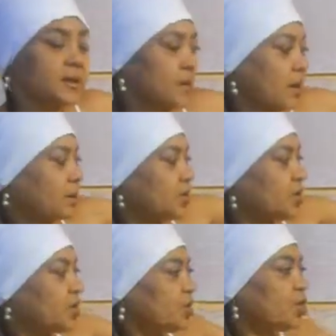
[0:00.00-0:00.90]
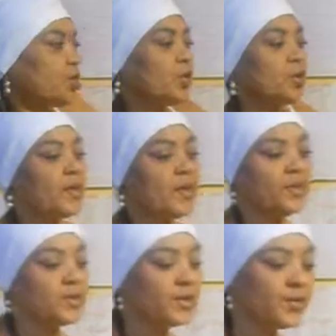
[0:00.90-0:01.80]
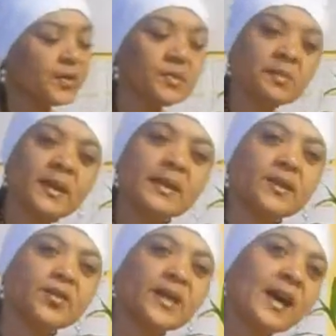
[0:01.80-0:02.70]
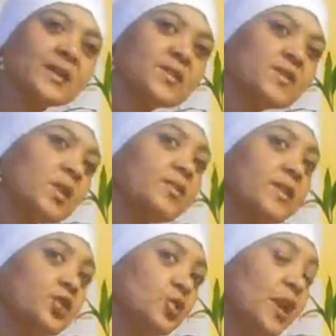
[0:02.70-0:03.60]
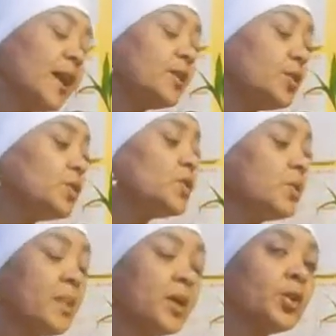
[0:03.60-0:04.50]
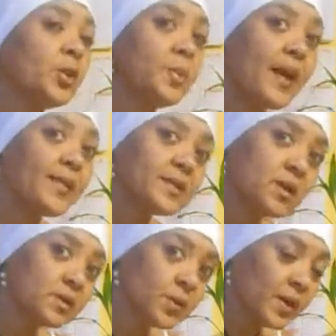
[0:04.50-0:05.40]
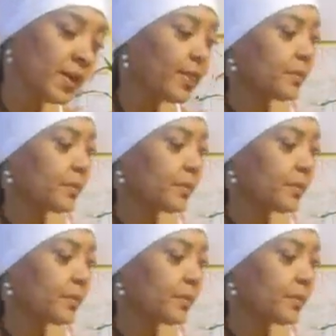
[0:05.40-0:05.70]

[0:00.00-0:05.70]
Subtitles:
salt just to show you that there's many different kinds of salt that you can use to make your bath salts with.